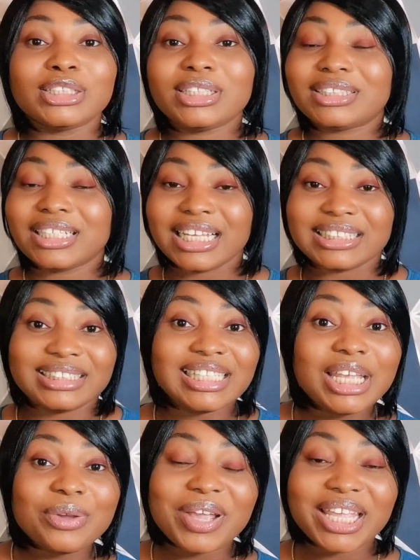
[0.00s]
So till I see
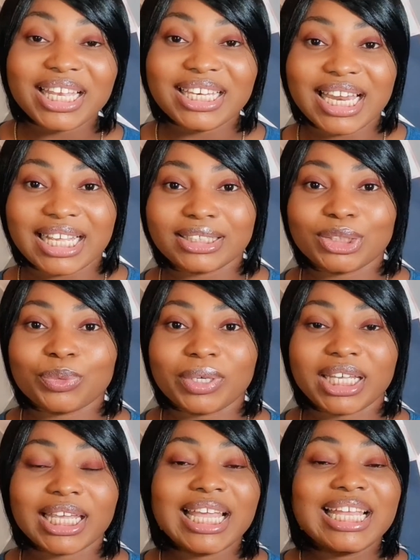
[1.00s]
you again next
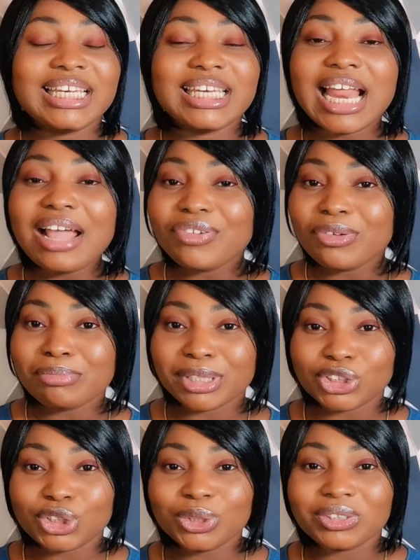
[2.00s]
week, never
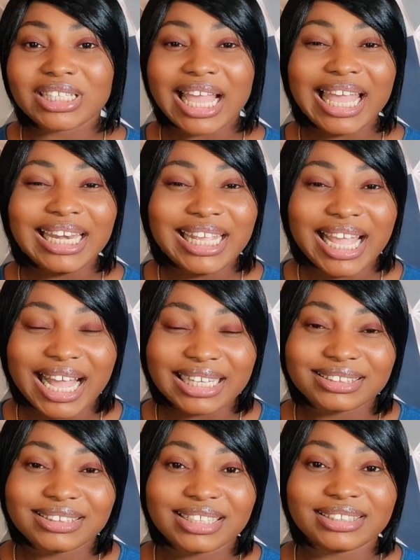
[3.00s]
misuse any
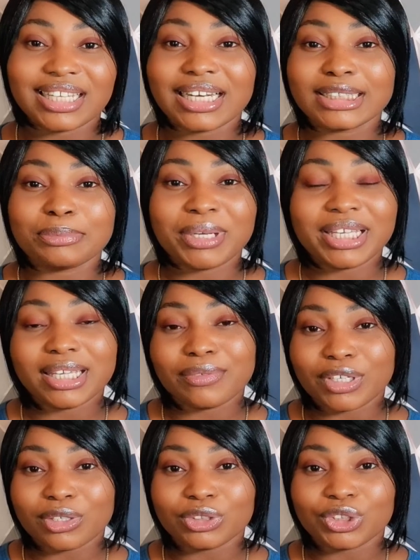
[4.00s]
access that is being
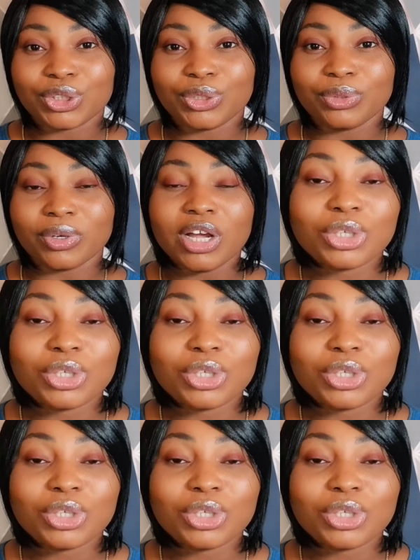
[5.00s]
given unto you.